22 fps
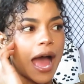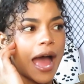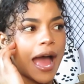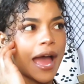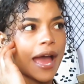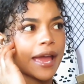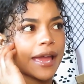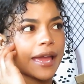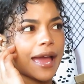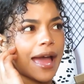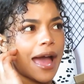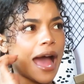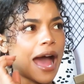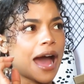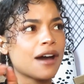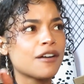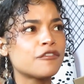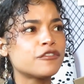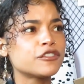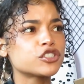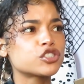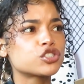I
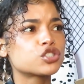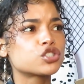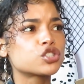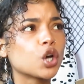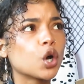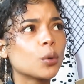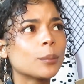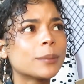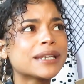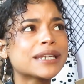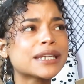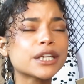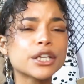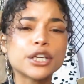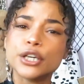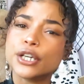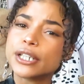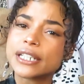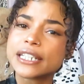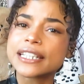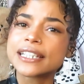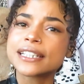have so many
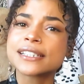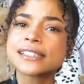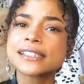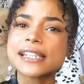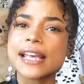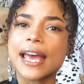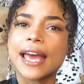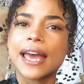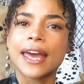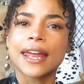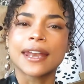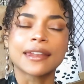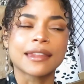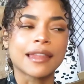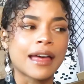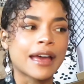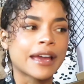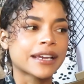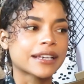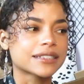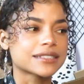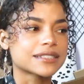hoodies and
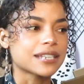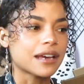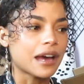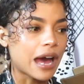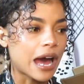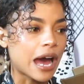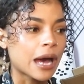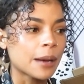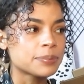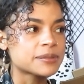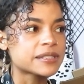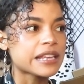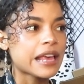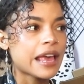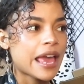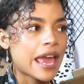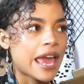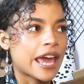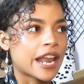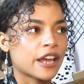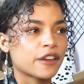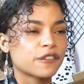like tops
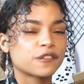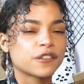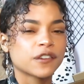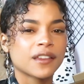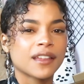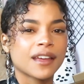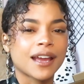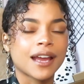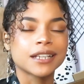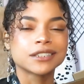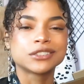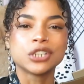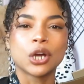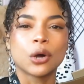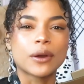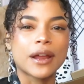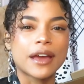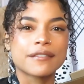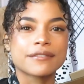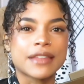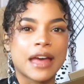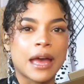and I feel like I don't
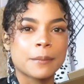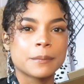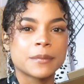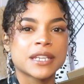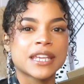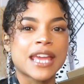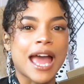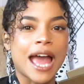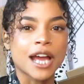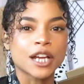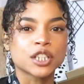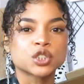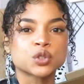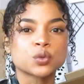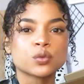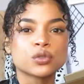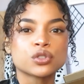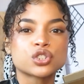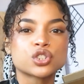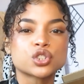have that many actual